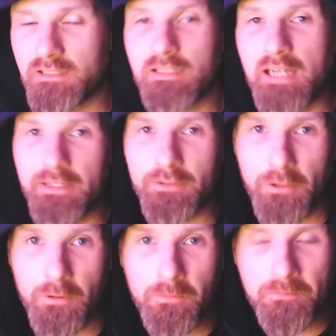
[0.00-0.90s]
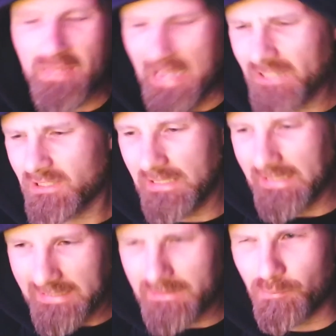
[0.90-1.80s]
I don't know. Actually,
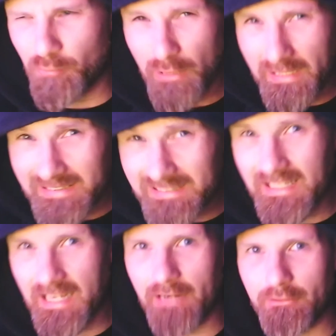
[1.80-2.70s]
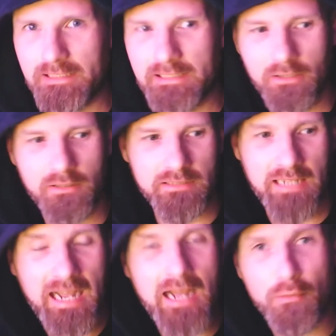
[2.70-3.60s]
it's pretty scary on
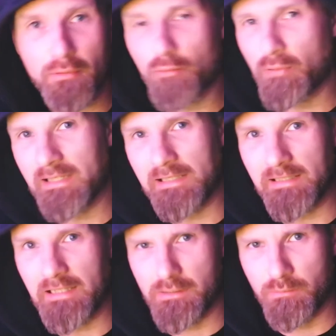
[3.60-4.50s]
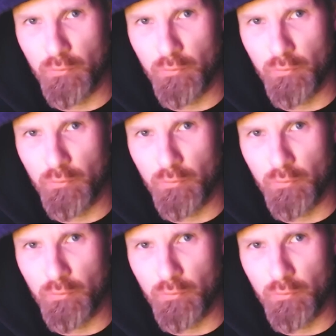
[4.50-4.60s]
how quickly things move,